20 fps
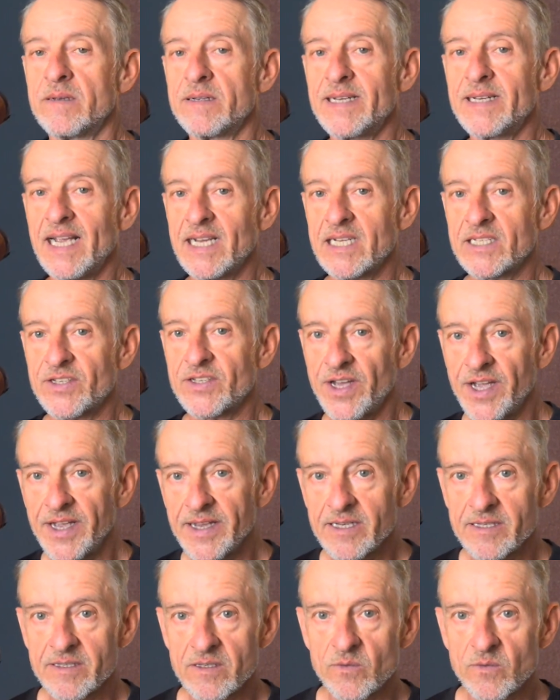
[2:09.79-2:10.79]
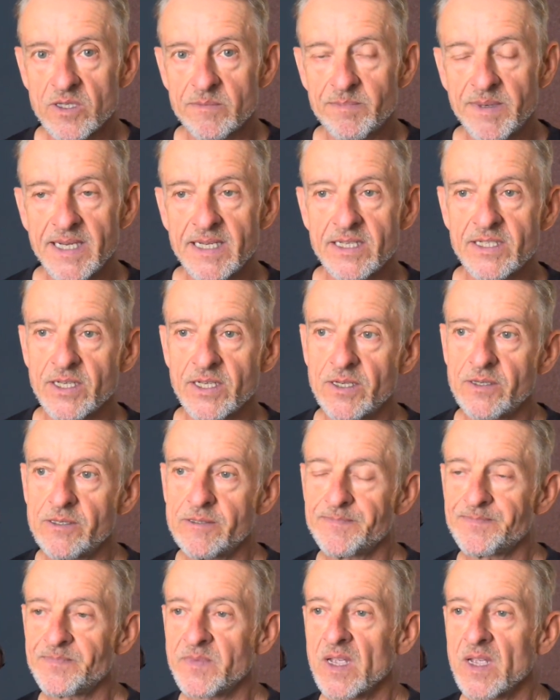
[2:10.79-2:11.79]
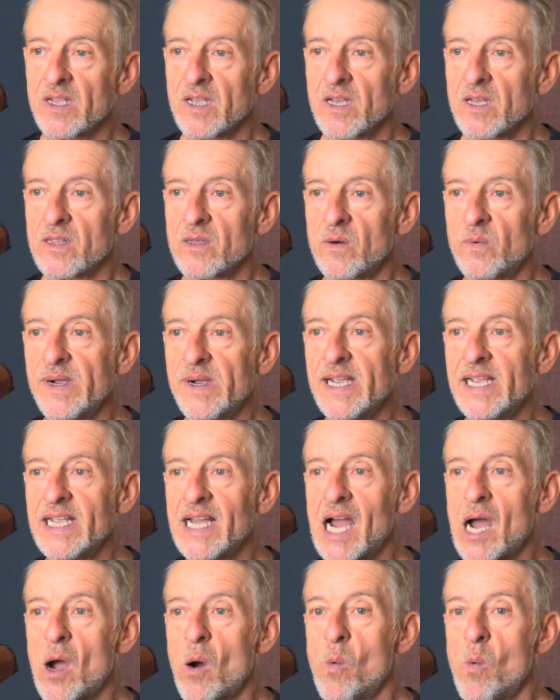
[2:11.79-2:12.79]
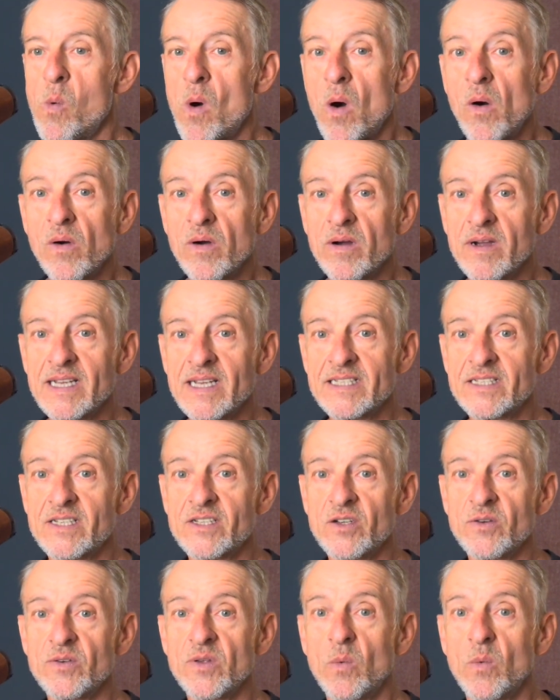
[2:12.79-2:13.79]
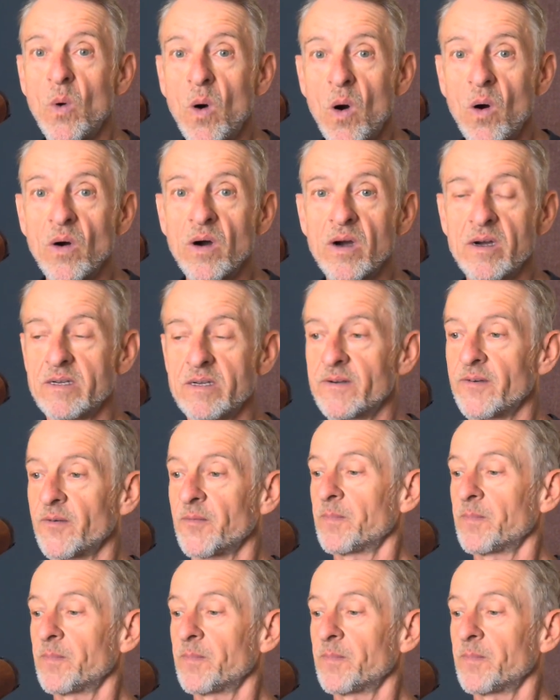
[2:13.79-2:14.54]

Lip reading: Next thing would be to the wong, is to do the wong.